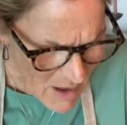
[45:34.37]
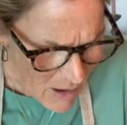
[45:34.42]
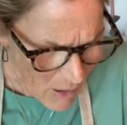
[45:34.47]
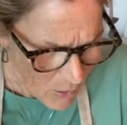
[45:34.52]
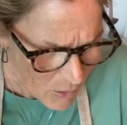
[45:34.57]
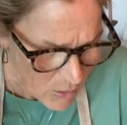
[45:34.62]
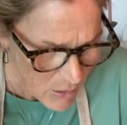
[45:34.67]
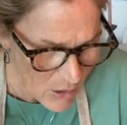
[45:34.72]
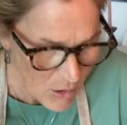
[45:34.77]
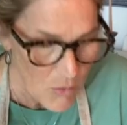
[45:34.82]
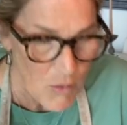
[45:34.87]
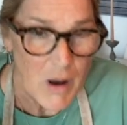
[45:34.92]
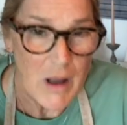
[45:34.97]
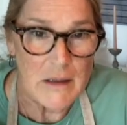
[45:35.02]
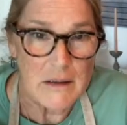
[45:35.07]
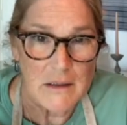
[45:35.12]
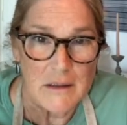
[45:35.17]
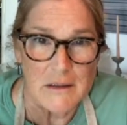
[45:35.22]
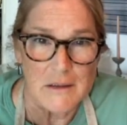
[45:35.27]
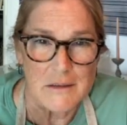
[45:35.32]
although a
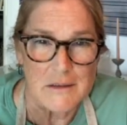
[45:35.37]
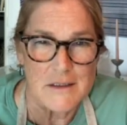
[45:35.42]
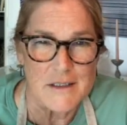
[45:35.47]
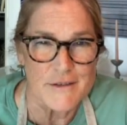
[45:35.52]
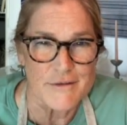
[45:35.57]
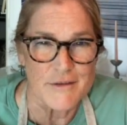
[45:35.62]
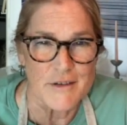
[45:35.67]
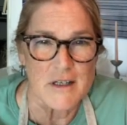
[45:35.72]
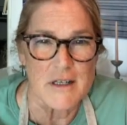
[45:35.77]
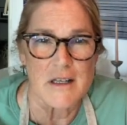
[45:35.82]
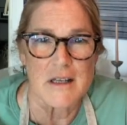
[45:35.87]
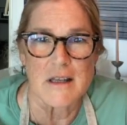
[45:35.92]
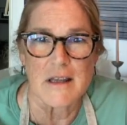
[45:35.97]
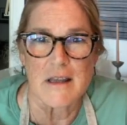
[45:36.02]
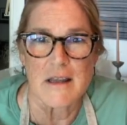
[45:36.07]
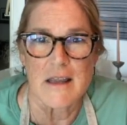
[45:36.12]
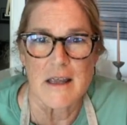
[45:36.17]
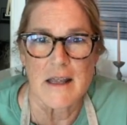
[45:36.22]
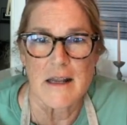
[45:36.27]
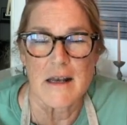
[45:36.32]
little different
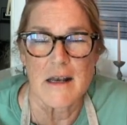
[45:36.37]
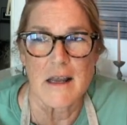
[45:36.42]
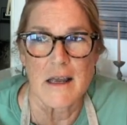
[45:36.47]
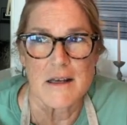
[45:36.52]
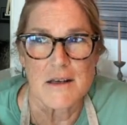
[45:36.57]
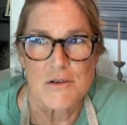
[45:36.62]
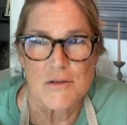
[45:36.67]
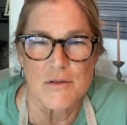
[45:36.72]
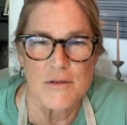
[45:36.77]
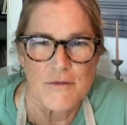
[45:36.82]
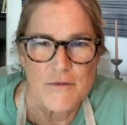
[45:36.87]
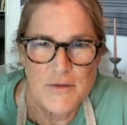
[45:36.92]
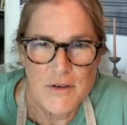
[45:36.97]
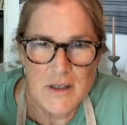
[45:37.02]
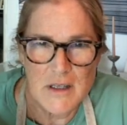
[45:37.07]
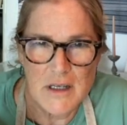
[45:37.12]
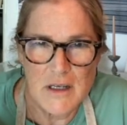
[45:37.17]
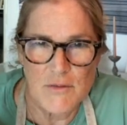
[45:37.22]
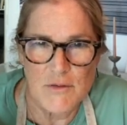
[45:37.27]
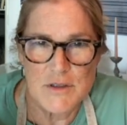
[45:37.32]
than, I knew the
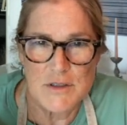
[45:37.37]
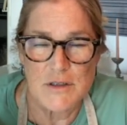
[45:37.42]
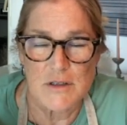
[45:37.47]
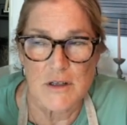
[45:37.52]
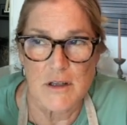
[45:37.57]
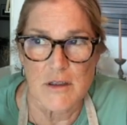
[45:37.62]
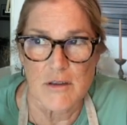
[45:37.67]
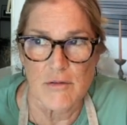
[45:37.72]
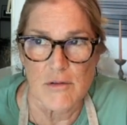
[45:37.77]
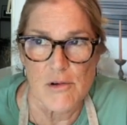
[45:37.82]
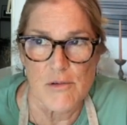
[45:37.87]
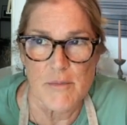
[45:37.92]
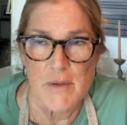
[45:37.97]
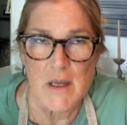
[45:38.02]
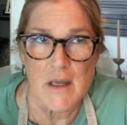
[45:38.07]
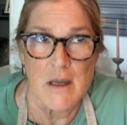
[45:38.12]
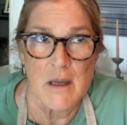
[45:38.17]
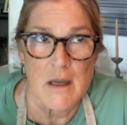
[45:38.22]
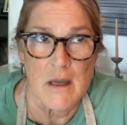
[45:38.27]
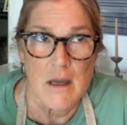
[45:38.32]
filling was gonna throw
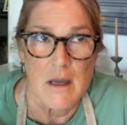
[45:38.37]
me.